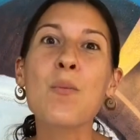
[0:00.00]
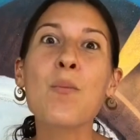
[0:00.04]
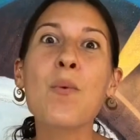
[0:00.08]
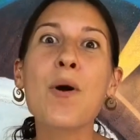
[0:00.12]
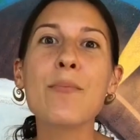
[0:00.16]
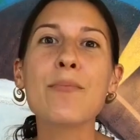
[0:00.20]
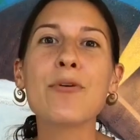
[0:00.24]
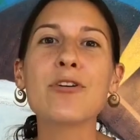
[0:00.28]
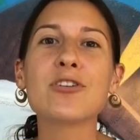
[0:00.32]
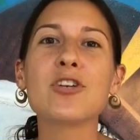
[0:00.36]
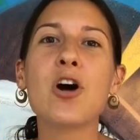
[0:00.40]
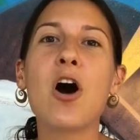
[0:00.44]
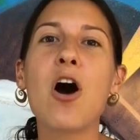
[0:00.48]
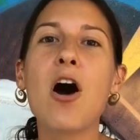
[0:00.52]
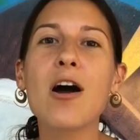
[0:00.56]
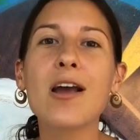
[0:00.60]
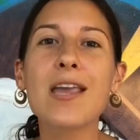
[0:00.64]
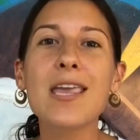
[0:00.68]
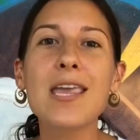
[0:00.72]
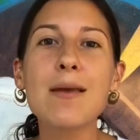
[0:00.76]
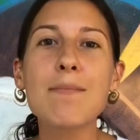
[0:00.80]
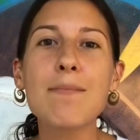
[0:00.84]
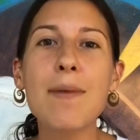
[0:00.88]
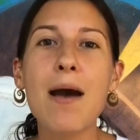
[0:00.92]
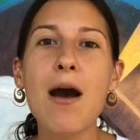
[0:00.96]
when we're
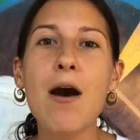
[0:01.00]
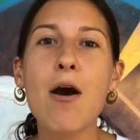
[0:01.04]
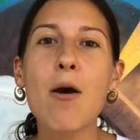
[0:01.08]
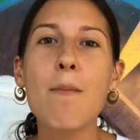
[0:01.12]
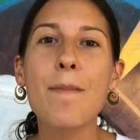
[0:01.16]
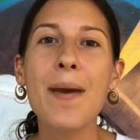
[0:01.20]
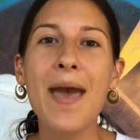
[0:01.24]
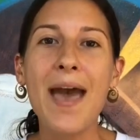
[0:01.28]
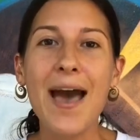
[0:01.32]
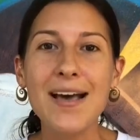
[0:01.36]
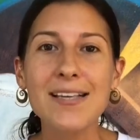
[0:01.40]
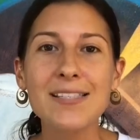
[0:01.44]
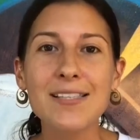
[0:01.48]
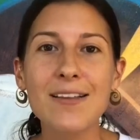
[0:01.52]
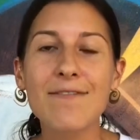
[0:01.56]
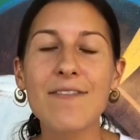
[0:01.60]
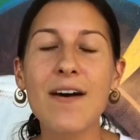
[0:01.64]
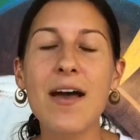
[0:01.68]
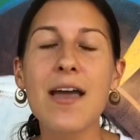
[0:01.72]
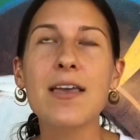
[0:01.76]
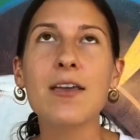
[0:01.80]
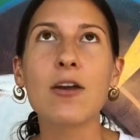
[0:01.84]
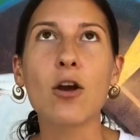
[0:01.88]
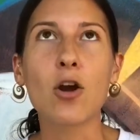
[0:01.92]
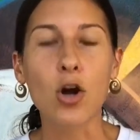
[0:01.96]
talking about
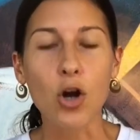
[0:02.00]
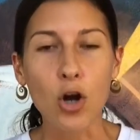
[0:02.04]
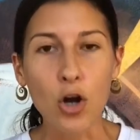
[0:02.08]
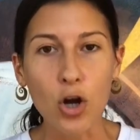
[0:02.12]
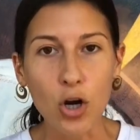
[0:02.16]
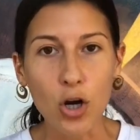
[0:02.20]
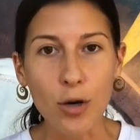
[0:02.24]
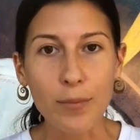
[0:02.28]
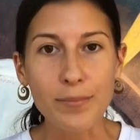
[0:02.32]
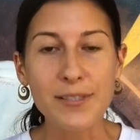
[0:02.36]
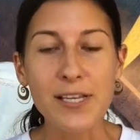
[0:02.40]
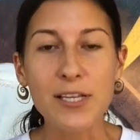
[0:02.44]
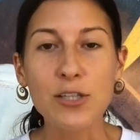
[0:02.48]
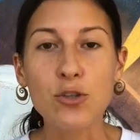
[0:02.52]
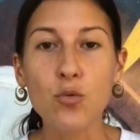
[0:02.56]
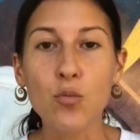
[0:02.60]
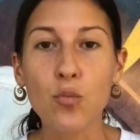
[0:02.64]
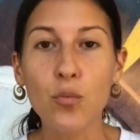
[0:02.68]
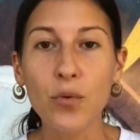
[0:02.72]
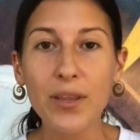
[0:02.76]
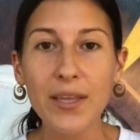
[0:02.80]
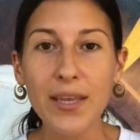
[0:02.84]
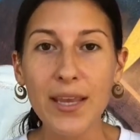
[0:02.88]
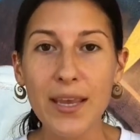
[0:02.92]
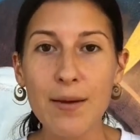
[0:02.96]
pacifying herbs, it's
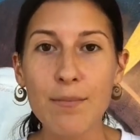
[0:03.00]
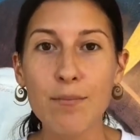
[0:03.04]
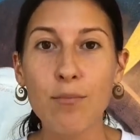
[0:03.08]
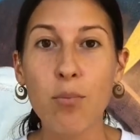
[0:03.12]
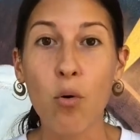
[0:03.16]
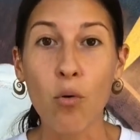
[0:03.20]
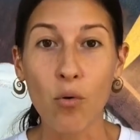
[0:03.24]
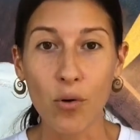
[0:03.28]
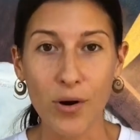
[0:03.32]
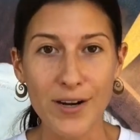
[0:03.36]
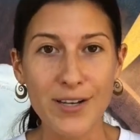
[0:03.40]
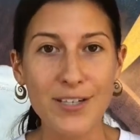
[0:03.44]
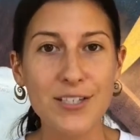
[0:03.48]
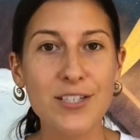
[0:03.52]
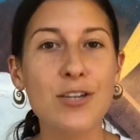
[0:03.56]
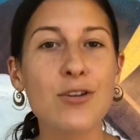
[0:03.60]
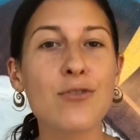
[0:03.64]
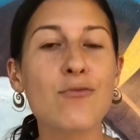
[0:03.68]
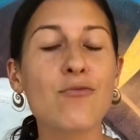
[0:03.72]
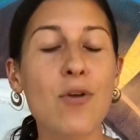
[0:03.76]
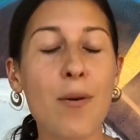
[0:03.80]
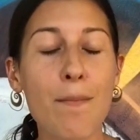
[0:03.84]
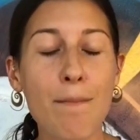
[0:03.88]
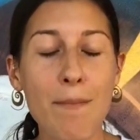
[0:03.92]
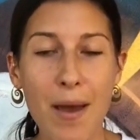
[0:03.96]
really important to
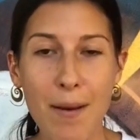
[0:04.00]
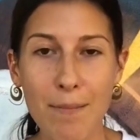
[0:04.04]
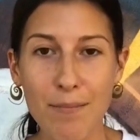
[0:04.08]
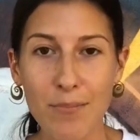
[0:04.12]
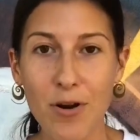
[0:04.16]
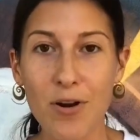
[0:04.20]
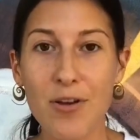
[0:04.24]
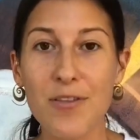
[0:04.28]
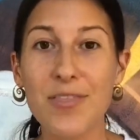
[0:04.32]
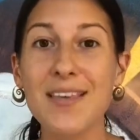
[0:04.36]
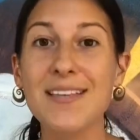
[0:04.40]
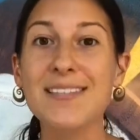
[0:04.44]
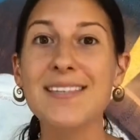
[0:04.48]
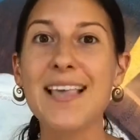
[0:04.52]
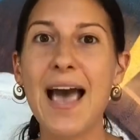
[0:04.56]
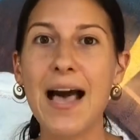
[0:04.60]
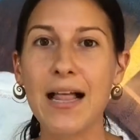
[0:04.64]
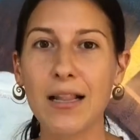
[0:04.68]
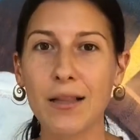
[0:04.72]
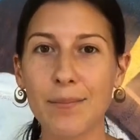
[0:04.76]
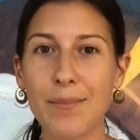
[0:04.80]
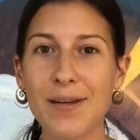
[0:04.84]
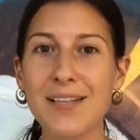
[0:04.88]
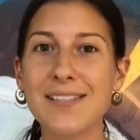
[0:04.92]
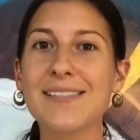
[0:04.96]
remember these
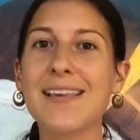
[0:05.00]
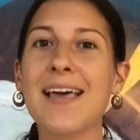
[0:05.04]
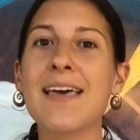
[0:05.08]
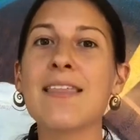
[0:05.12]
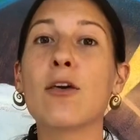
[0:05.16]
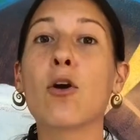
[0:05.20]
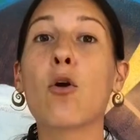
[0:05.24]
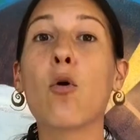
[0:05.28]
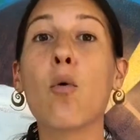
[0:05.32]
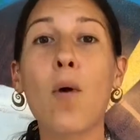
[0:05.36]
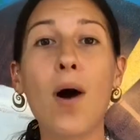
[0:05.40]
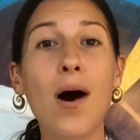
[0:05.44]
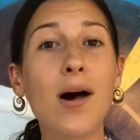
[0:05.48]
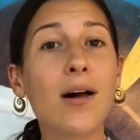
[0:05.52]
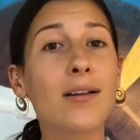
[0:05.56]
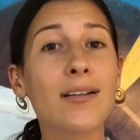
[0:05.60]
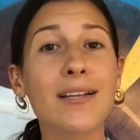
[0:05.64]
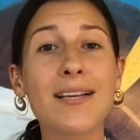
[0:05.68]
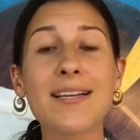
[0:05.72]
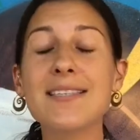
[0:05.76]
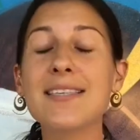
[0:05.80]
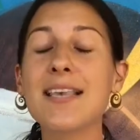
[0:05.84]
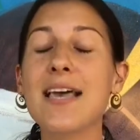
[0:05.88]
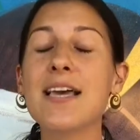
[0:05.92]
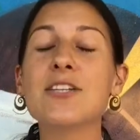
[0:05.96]
elements and the
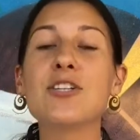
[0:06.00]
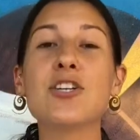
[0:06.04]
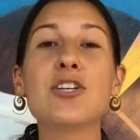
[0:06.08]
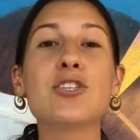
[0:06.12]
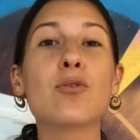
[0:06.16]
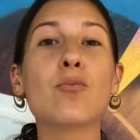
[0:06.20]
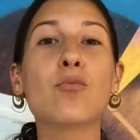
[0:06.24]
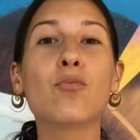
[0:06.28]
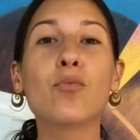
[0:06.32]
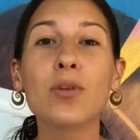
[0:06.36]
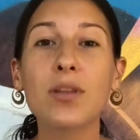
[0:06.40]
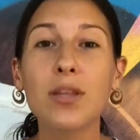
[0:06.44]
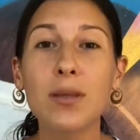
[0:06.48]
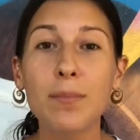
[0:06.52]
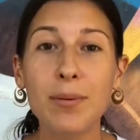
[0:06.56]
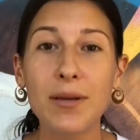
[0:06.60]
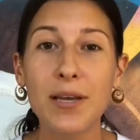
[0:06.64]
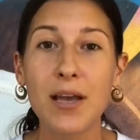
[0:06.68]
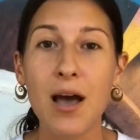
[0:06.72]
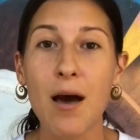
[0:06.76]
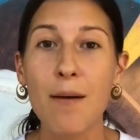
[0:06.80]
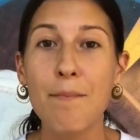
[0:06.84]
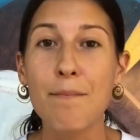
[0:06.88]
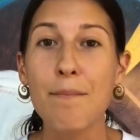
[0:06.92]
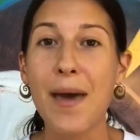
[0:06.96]
qualities and just really
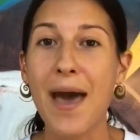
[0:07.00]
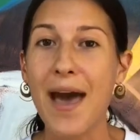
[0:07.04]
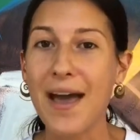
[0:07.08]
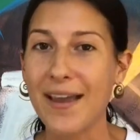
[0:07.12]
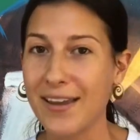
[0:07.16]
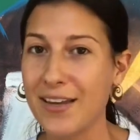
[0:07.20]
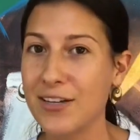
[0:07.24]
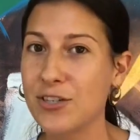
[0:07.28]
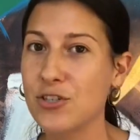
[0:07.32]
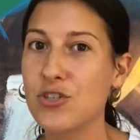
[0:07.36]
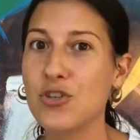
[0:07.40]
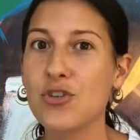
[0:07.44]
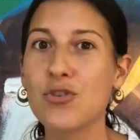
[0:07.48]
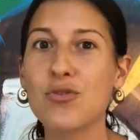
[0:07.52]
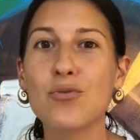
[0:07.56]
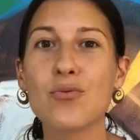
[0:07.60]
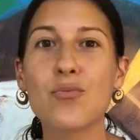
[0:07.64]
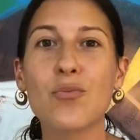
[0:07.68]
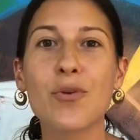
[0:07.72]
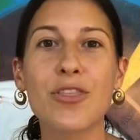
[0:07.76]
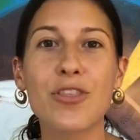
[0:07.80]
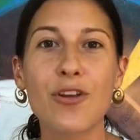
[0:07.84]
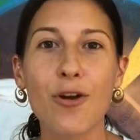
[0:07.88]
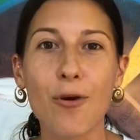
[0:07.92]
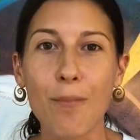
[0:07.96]
become back in tune
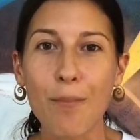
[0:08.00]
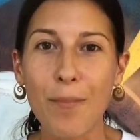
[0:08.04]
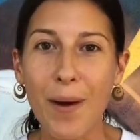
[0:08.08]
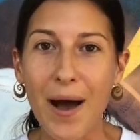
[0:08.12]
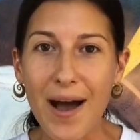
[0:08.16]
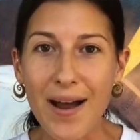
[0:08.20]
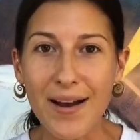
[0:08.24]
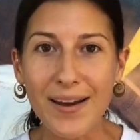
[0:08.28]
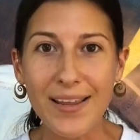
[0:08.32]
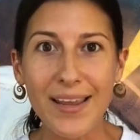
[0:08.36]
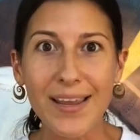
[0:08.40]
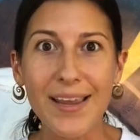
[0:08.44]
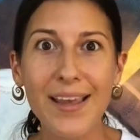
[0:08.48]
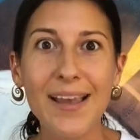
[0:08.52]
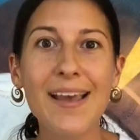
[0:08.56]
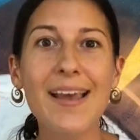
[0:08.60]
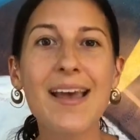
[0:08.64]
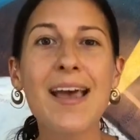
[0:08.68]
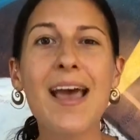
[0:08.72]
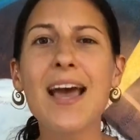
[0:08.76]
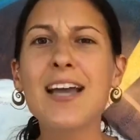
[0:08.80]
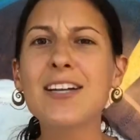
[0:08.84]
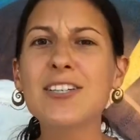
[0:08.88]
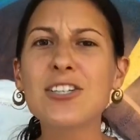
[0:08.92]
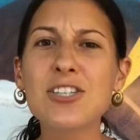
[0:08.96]
with your body
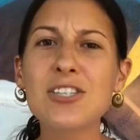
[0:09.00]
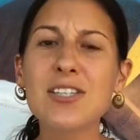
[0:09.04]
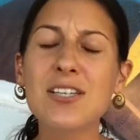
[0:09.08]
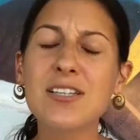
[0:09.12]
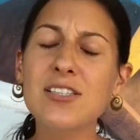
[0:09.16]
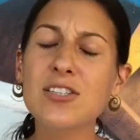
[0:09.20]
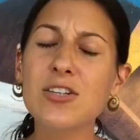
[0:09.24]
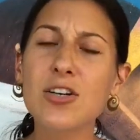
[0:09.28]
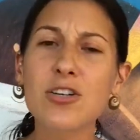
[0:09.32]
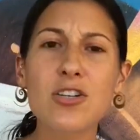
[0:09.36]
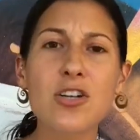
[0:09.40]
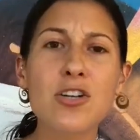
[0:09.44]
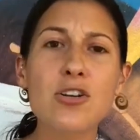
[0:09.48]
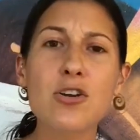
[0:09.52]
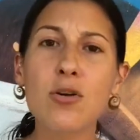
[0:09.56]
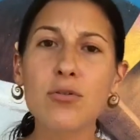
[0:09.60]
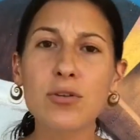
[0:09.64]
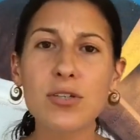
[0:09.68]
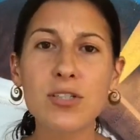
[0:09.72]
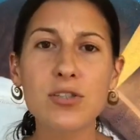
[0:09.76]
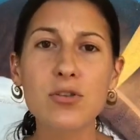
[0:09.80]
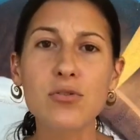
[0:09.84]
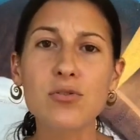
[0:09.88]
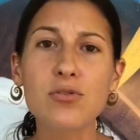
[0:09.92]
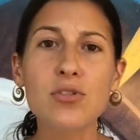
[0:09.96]
and just start to
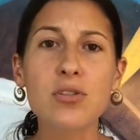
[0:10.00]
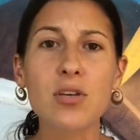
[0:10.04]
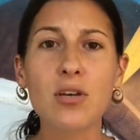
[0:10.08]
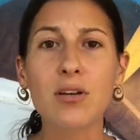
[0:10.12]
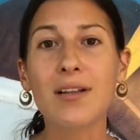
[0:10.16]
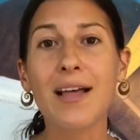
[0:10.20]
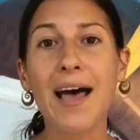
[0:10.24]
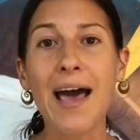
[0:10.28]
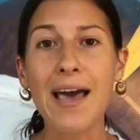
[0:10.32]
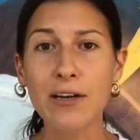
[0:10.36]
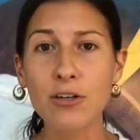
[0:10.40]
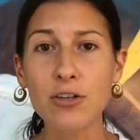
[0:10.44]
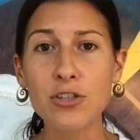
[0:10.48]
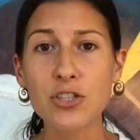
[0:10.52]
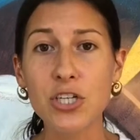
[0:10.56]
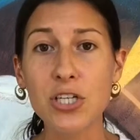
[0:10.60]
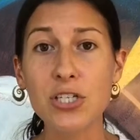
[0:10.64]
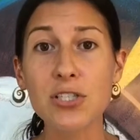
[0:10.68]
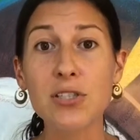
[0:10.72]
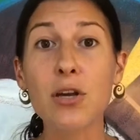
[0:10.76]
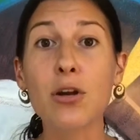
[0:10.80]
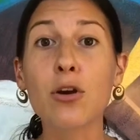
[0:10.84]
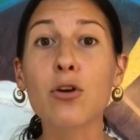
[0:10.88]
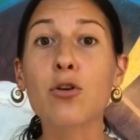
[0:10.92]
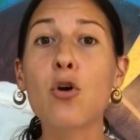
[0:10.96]
notice those subtle
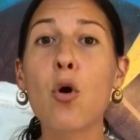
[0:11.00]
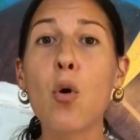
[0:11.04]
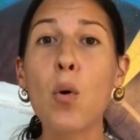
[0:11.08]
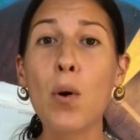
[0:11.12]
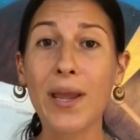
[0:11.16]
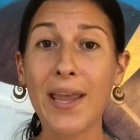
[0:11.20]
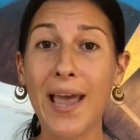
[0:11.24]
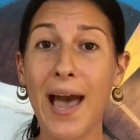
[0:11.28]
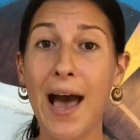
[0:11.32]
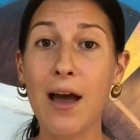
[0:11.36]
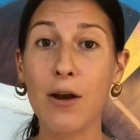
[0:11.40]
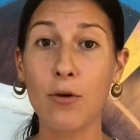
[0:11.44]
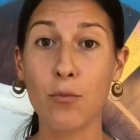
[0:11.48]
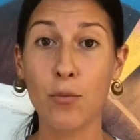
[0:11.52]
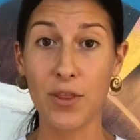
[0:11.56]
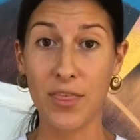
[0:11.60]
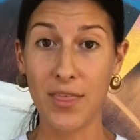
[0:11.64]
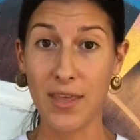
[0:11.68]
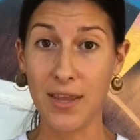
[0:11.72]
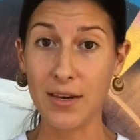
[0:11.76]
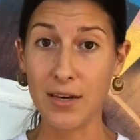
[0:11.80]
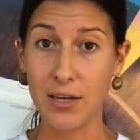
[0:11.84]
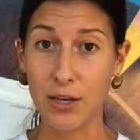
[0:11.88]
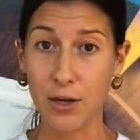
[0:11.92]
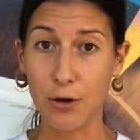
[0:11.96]
energies that are going on
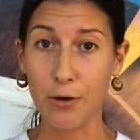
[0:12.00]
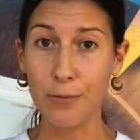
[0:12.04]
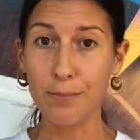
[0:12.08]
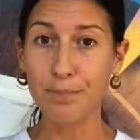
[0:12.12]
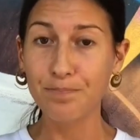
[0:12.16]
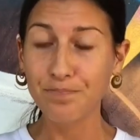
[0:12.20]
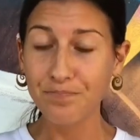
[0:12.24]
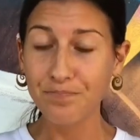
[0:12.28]
within you.